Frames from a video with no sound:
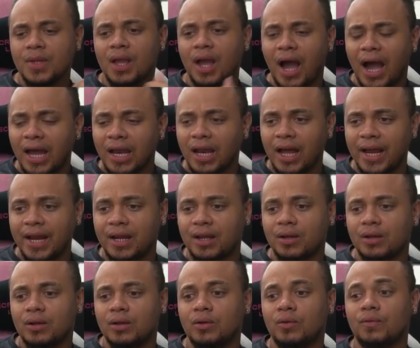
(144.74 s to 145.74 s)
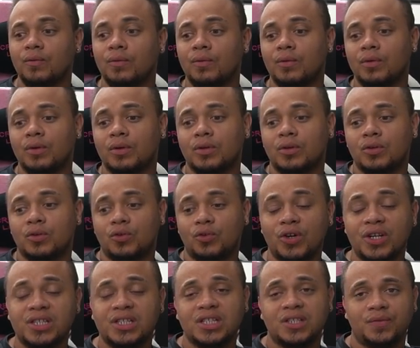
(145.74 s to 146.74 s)
I like
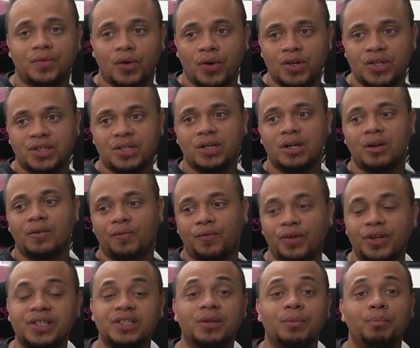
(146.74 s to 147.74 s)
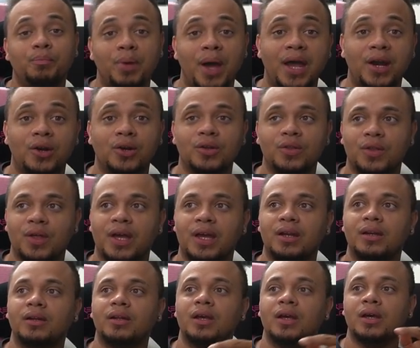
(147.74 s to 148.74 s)
Chris's version of Frieza better
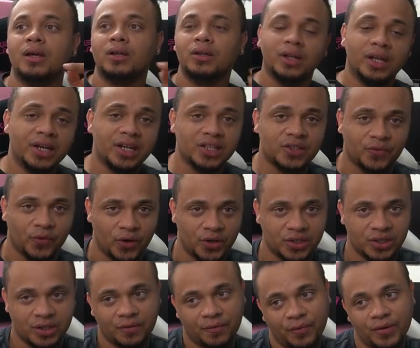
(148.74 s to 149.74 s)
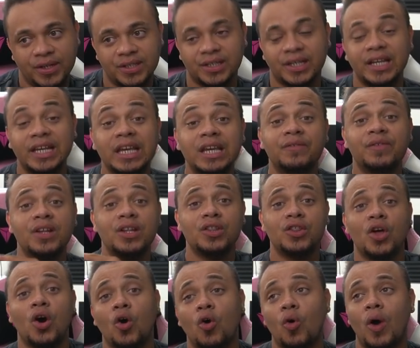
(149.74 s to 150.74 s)
than Linda's version of Frieza. Even
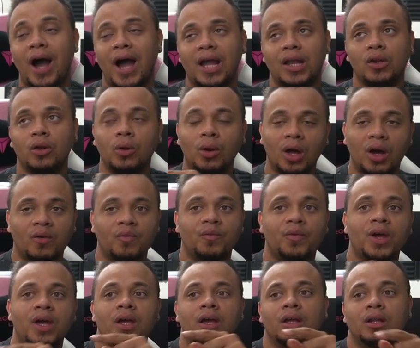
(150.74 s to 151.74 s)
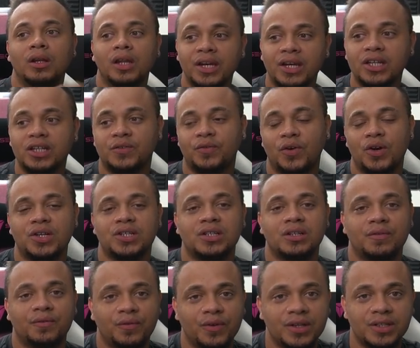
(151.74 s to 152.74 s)
though I love Linda's version
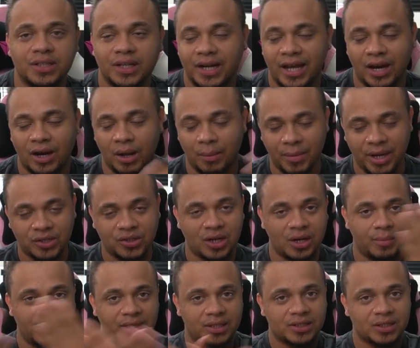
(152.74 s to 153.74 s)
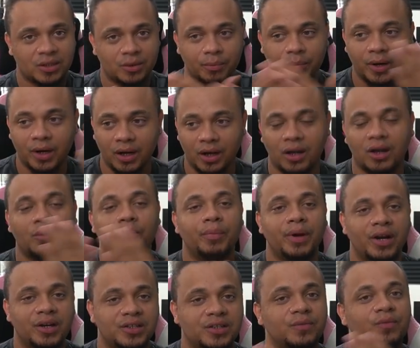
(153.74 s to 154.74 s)
of Frieza. And I'm not trying to make this a
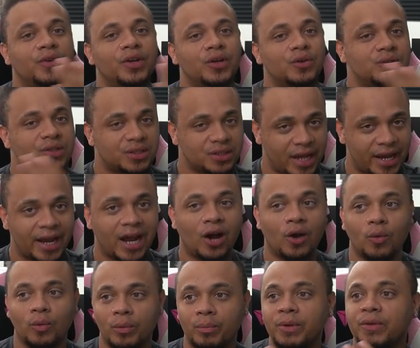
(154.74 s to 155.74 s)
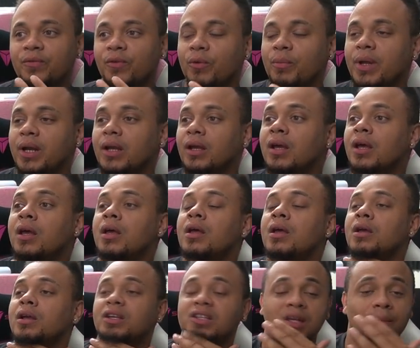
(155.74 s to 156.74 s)
comparison video. Just hang out with me for a minute.
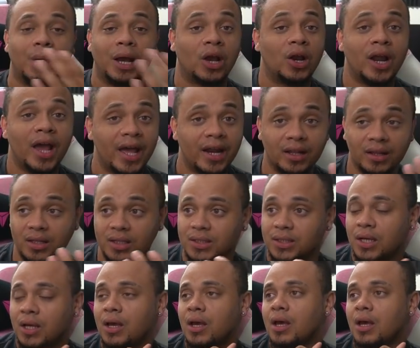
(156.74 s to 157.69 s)
Because I'm not going to edit this.